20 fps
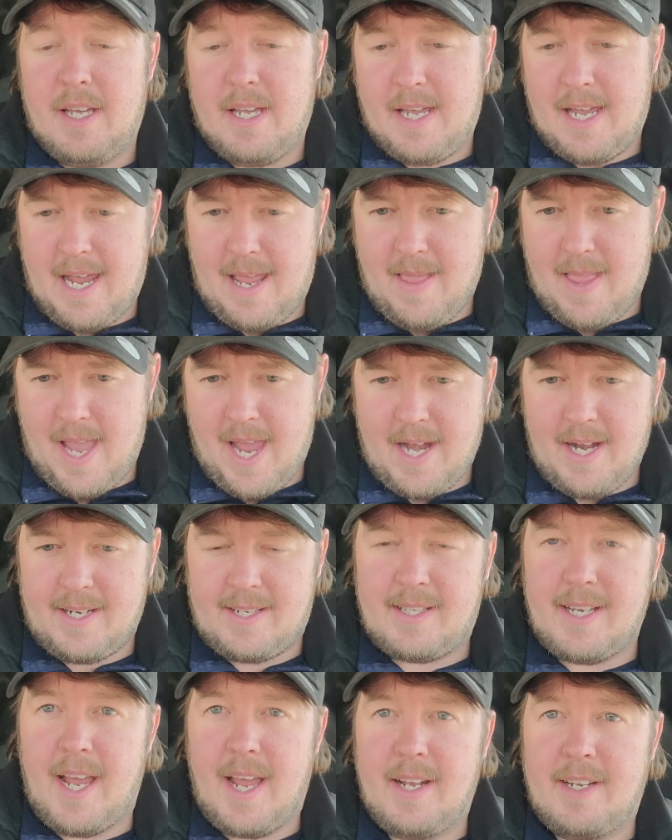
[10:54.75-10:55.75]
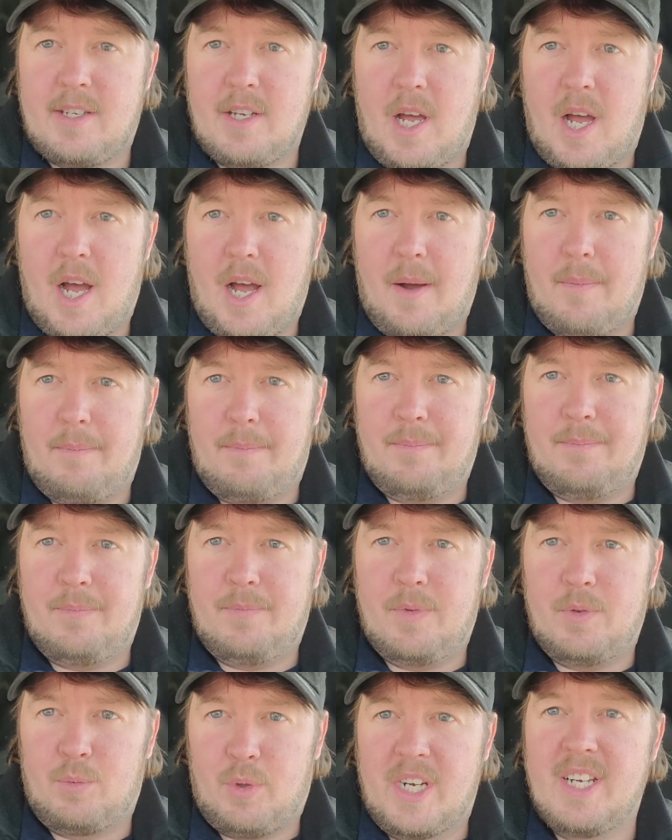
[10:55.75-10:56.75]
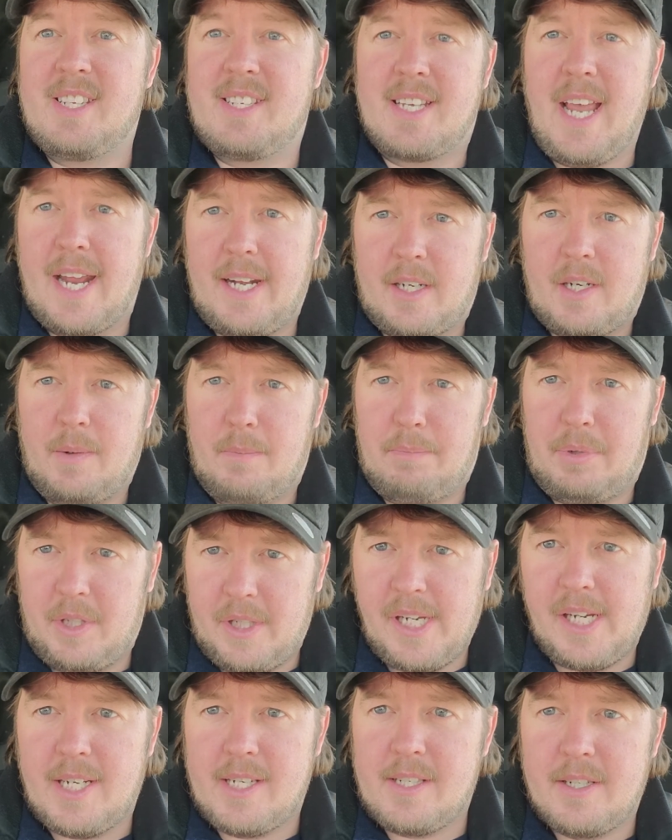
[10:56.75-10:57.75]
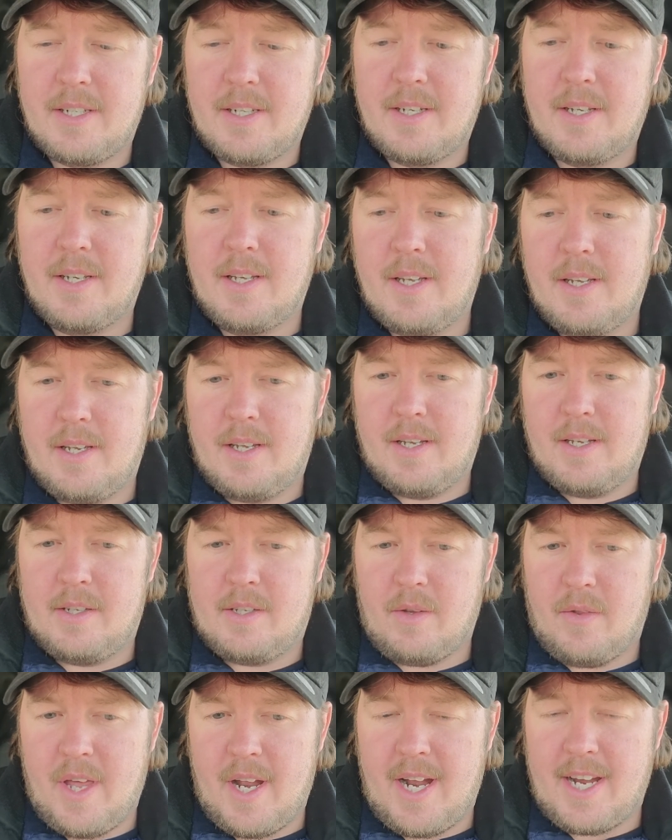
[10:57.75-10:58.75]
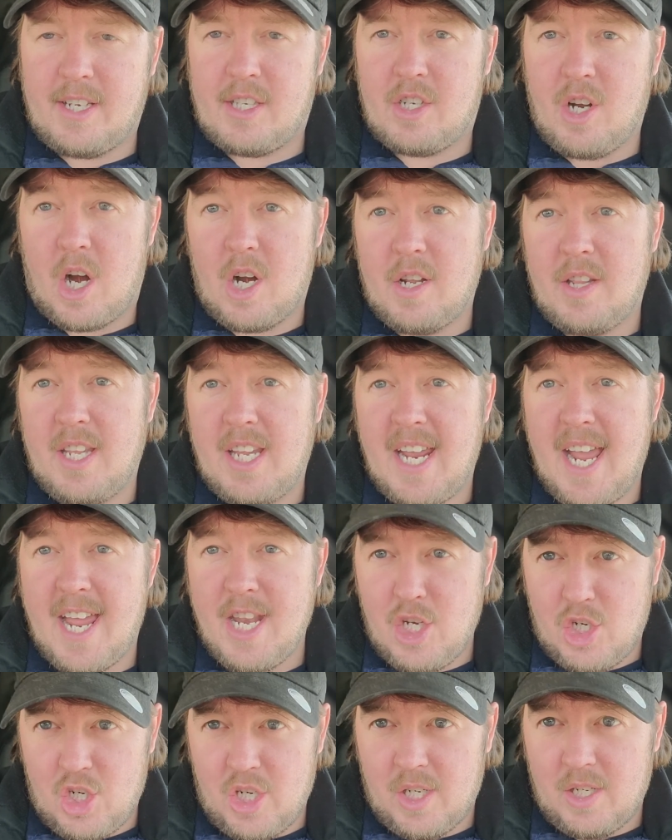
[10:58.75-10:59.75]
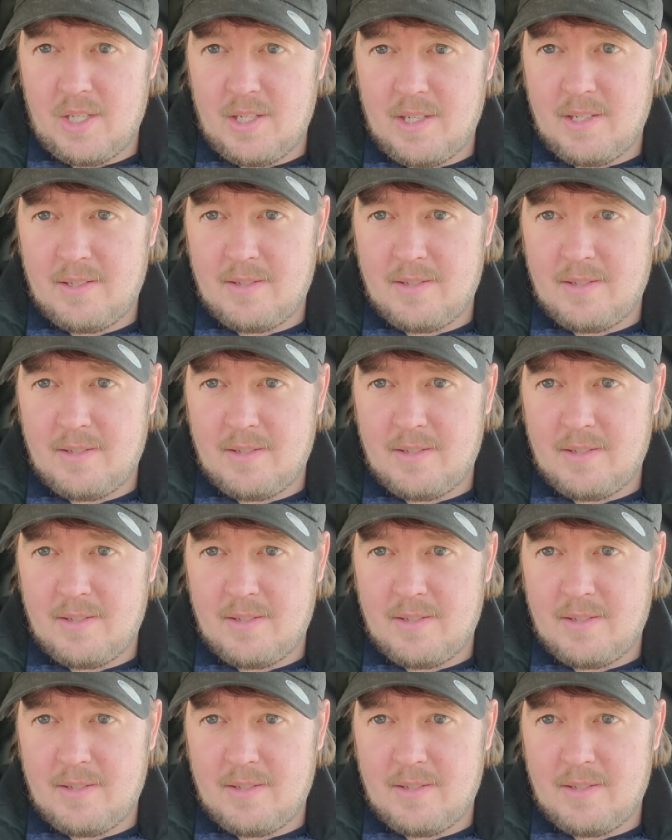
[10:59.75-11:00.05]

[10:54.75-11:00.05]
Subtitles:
And then it said, reset complete. So then I started the engine